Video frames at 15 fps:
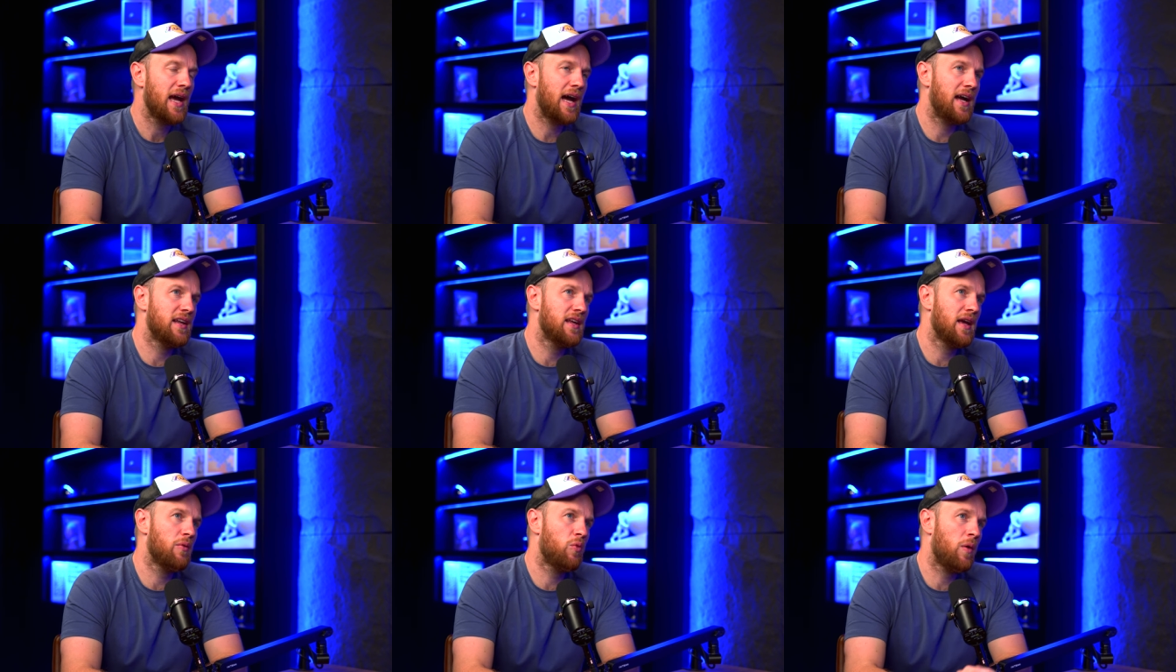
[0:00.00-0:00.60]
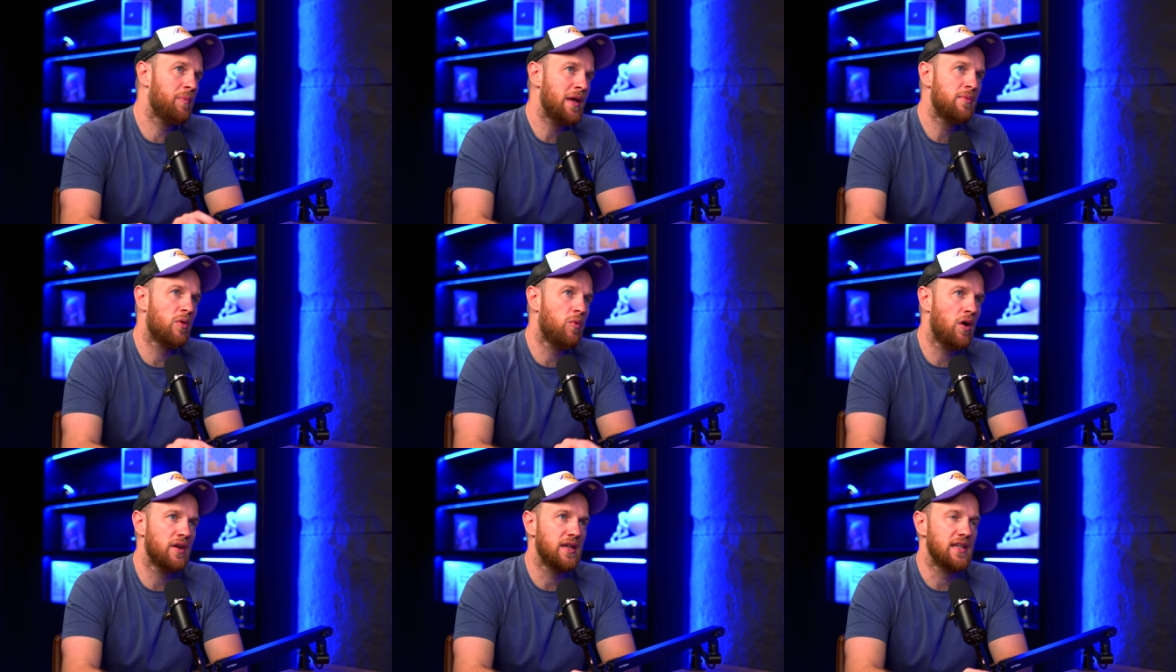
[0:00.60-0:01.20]
And yet what
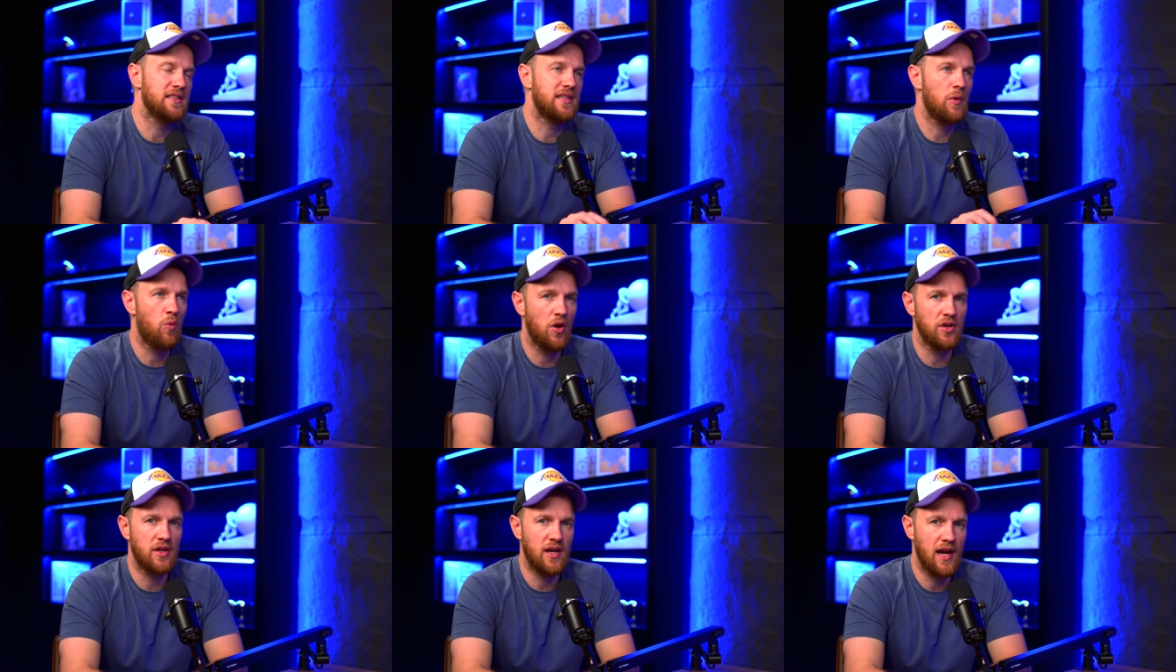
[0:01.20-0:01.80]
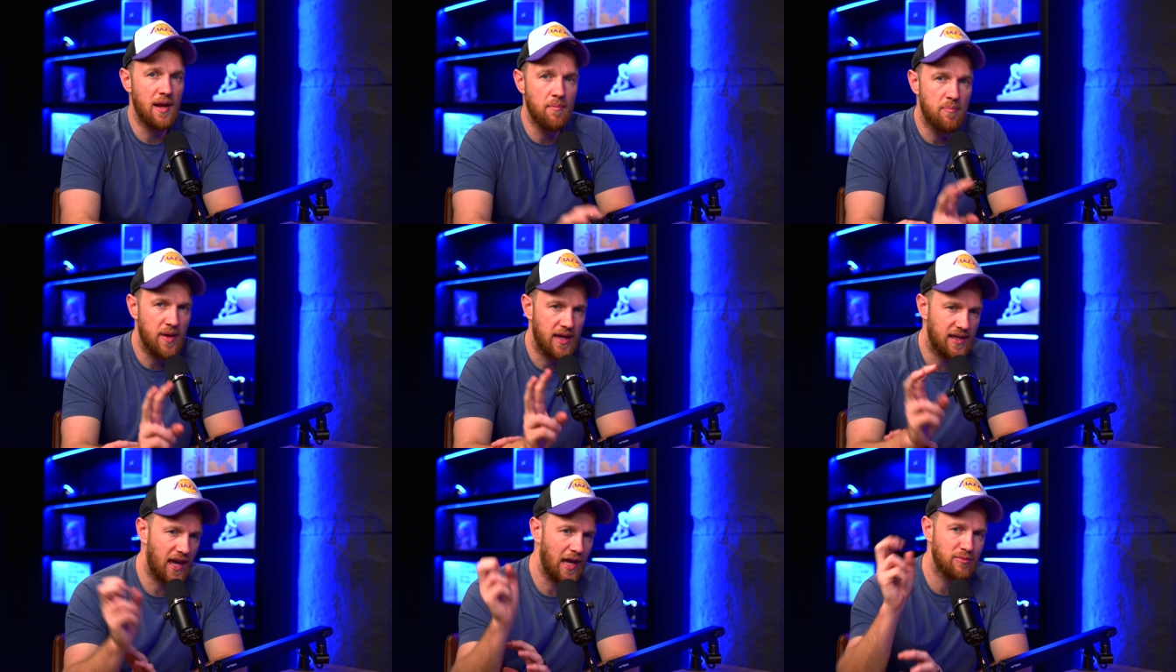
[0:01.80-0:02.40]
people want is they want an
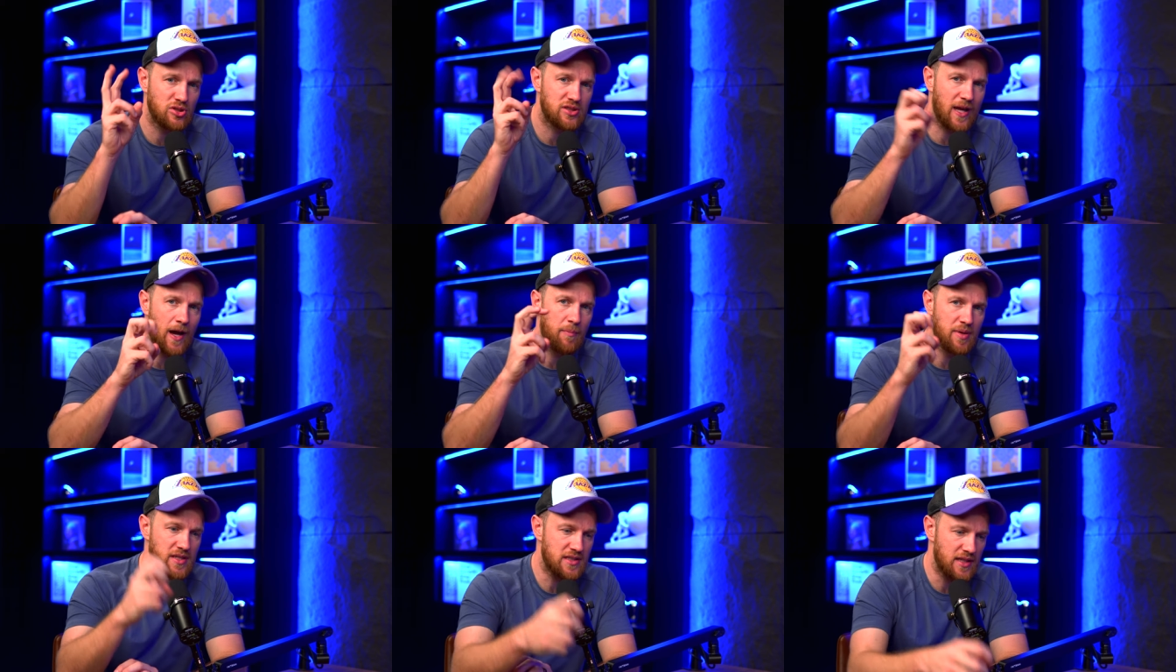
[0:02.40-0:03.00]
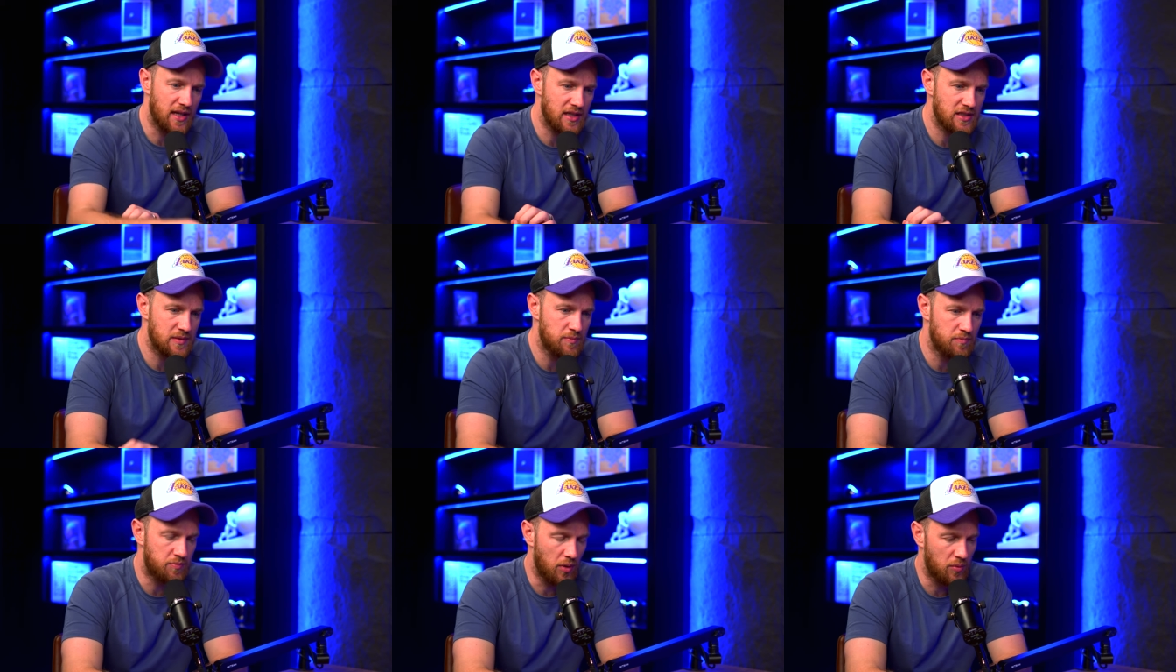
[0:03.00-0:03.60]
Olympic game style business,
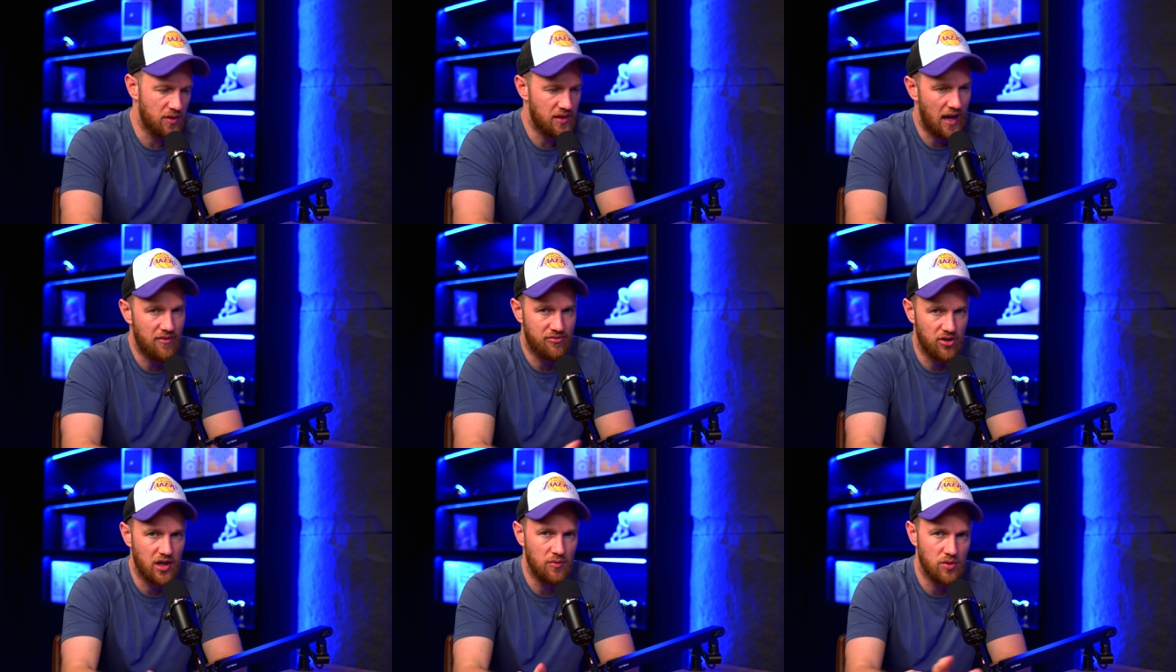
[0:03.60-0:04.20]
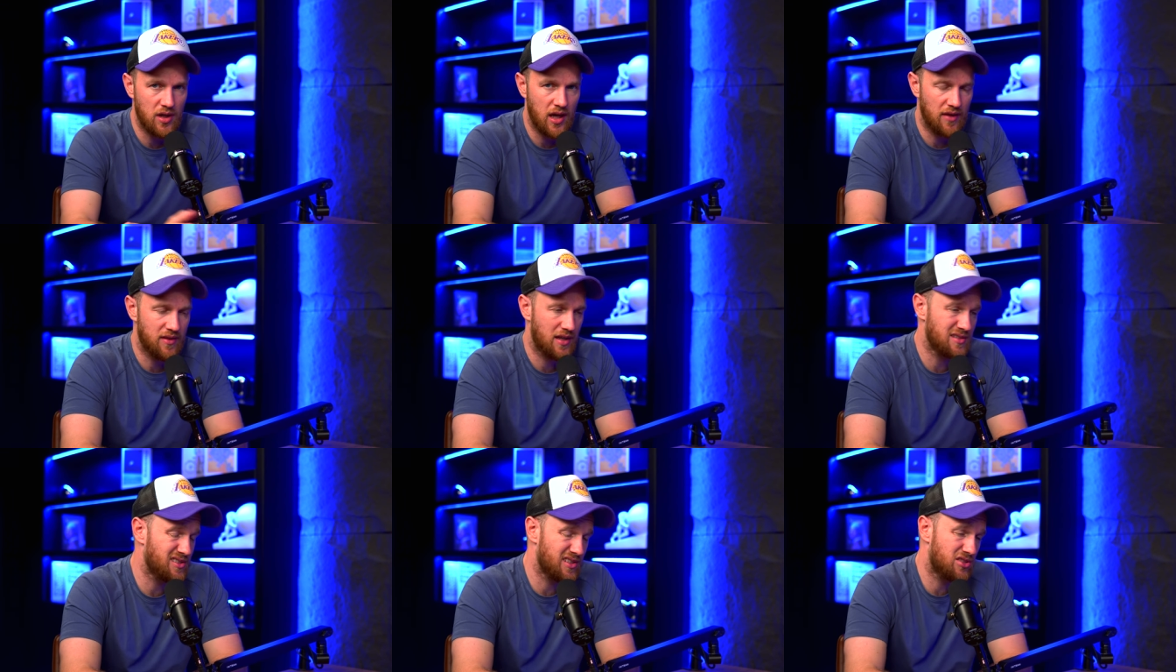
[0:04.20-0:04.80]
but with that fucking work
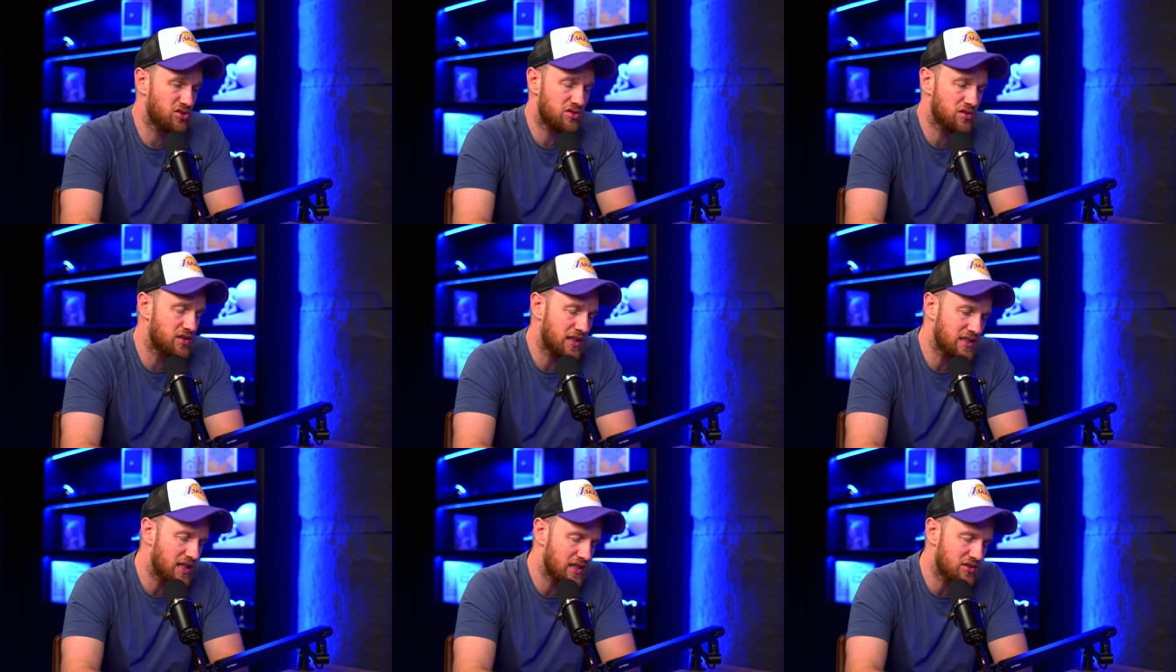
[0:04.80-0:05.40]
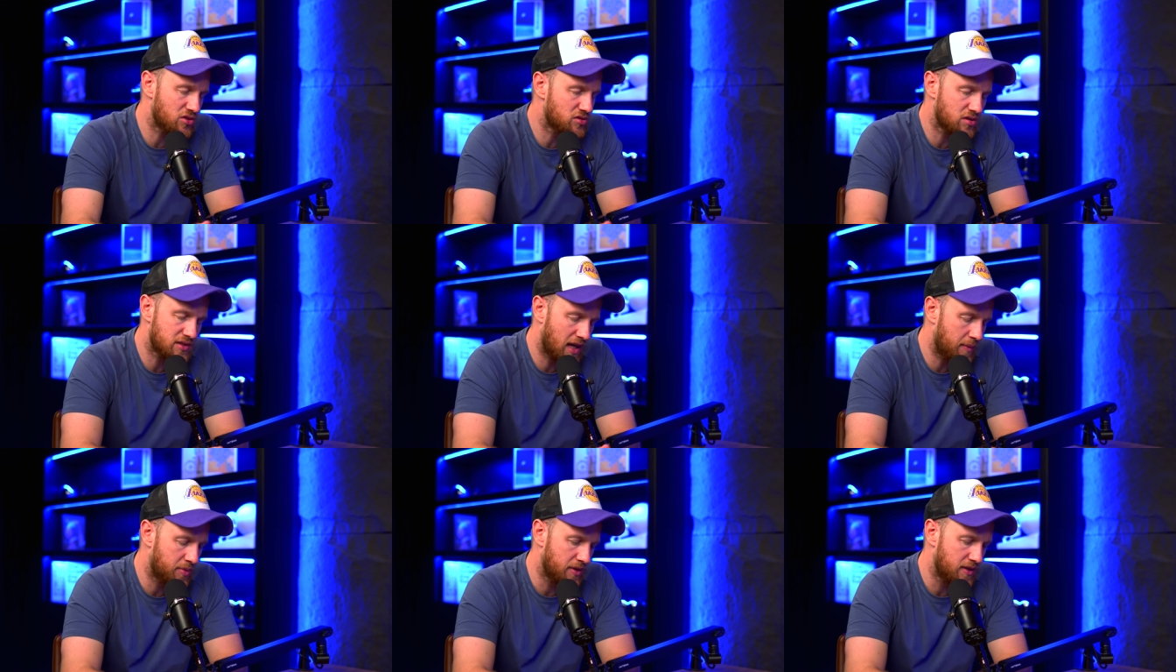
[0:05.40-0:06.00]
ethic, it just doesn't exist. It just
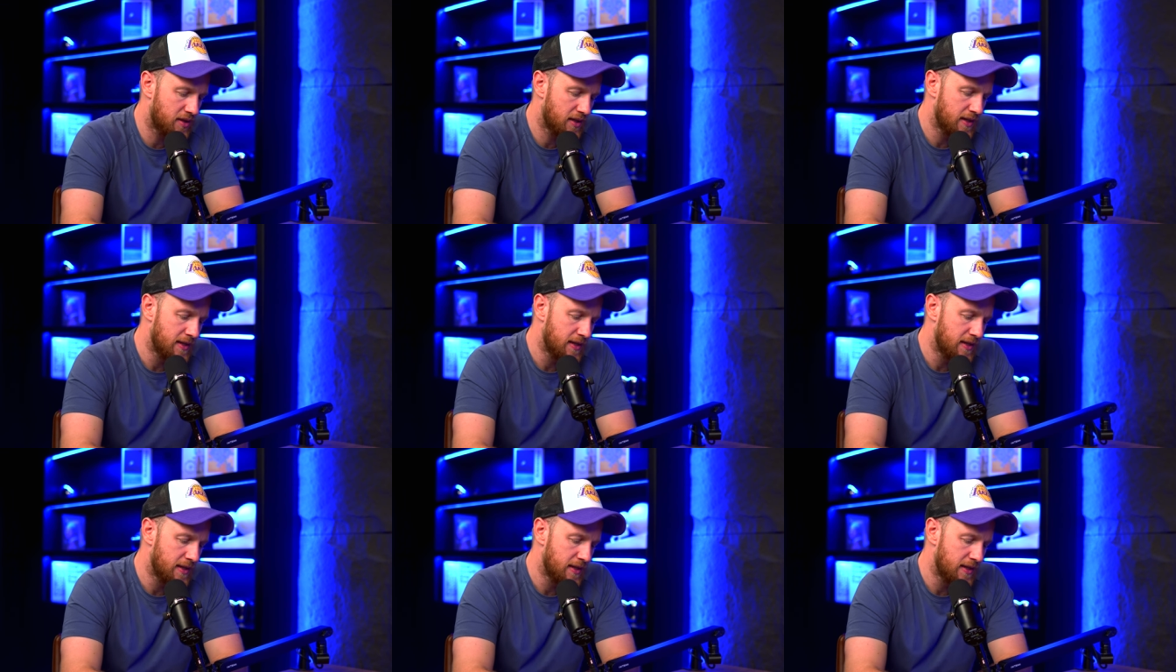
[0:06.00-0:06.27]
doesn't happen.